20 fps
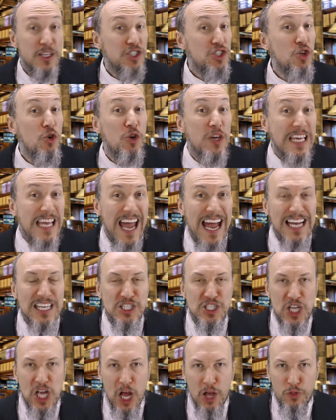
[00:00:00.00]
So
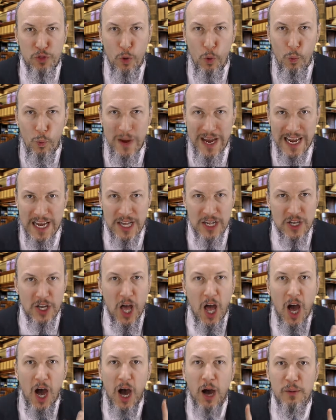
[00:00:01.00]
catch the wind
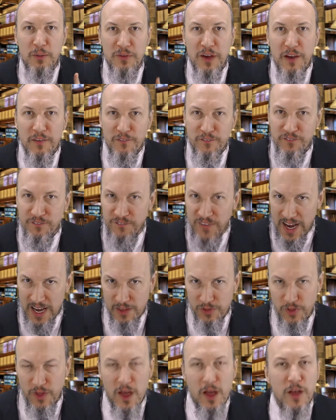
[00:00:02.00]
of
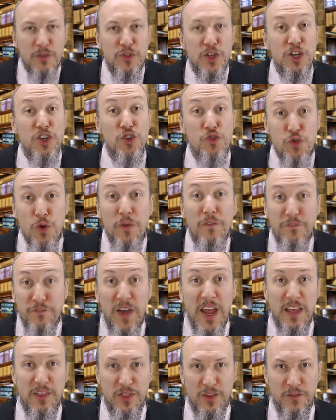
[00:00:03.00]
faith. The true
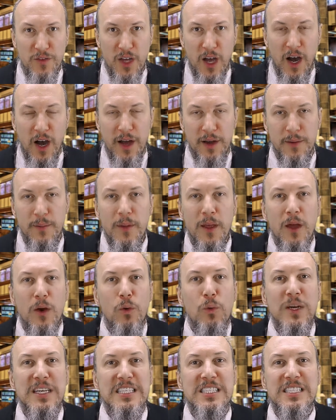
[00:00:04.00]
faith of God,
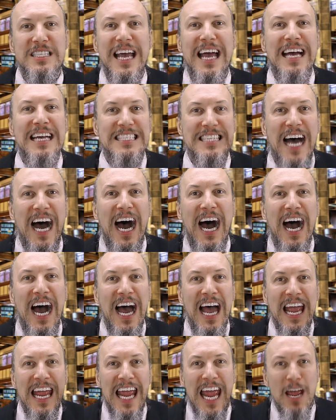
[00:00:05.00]
which says,
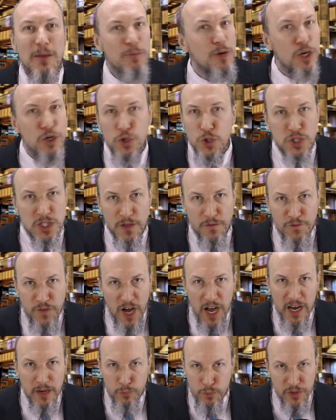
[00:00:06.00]
"I am
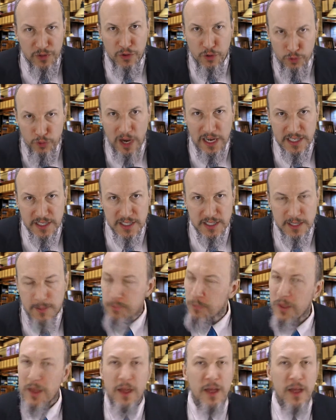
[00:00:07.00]
crucified with Christ.